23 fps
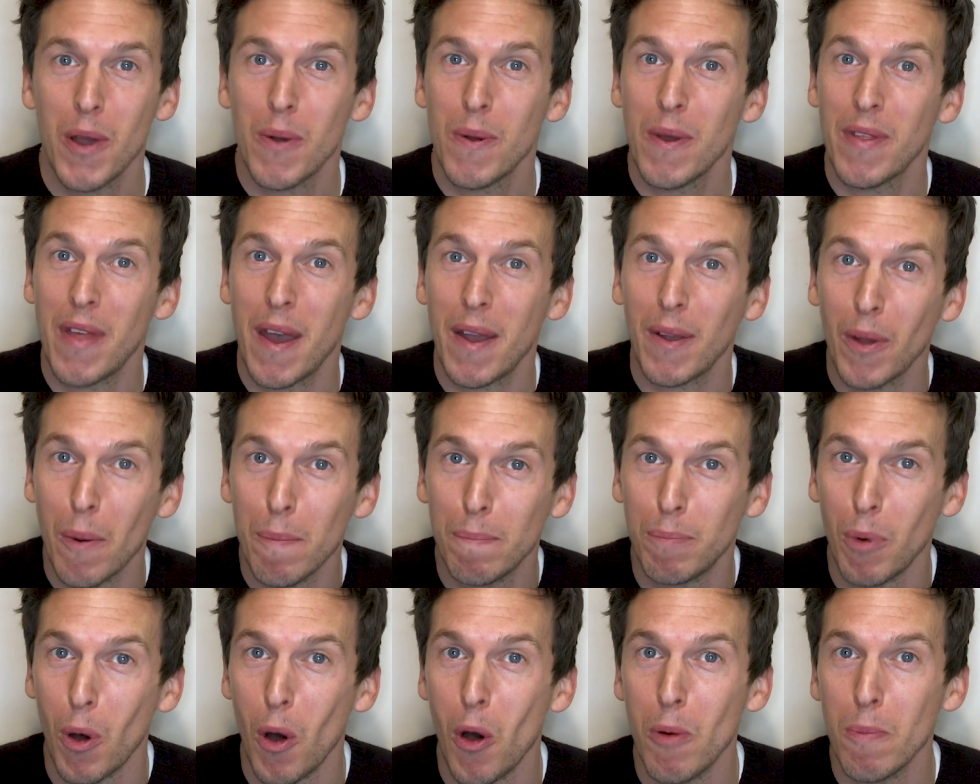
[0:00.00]
We then
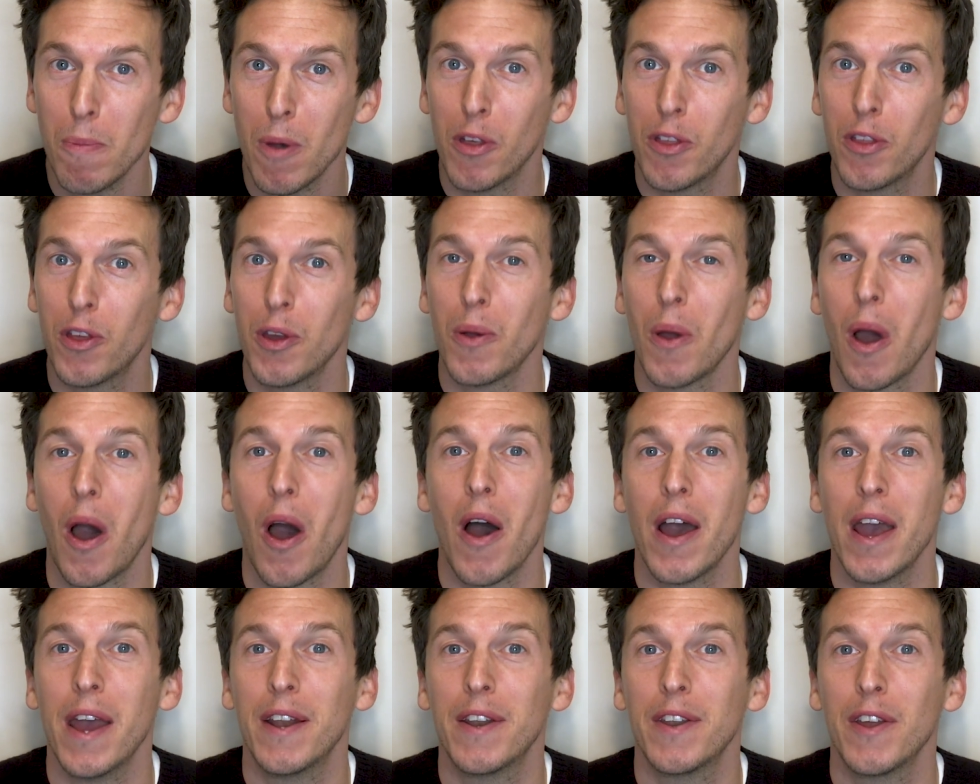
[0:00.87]
got Bournemouth, who
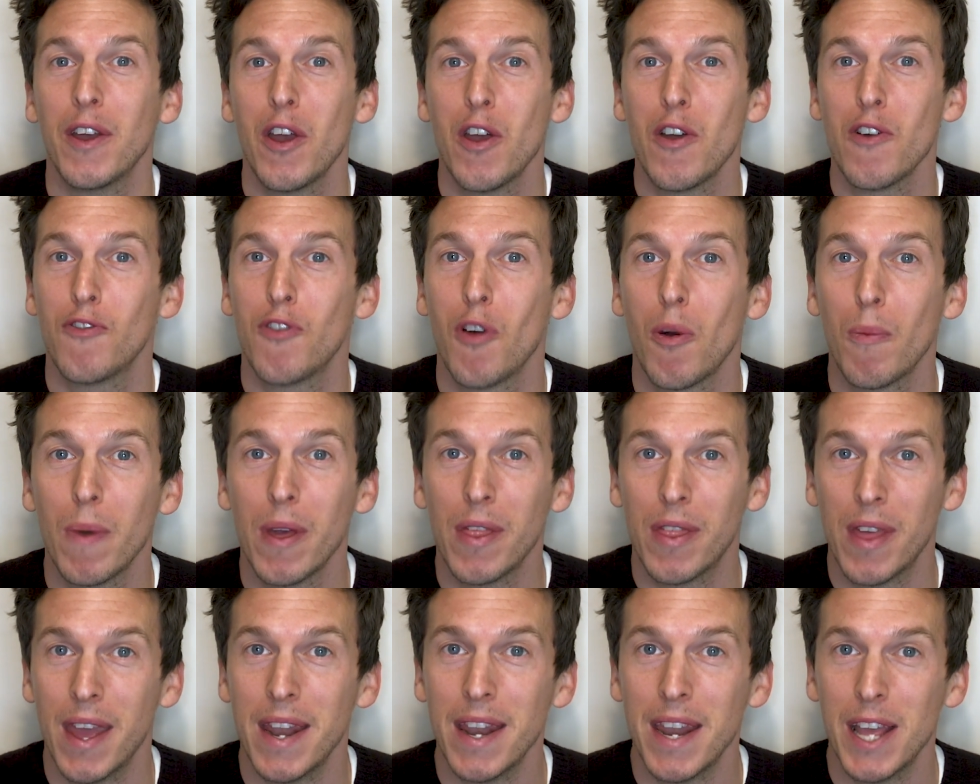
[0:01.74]
hired from
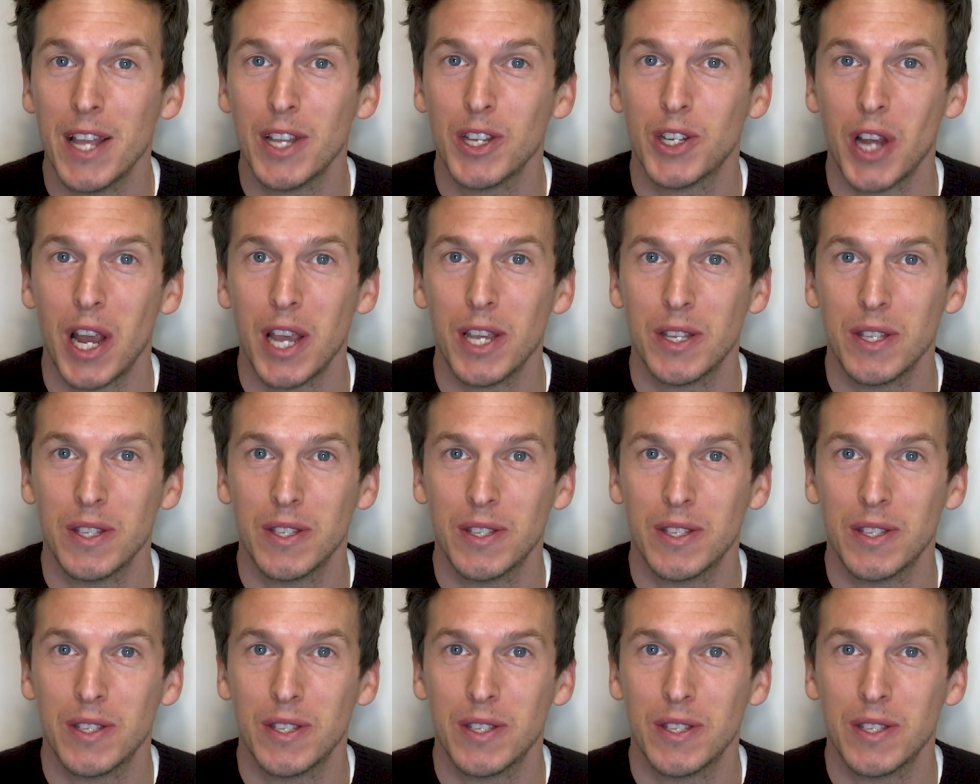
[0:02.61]
within in Jason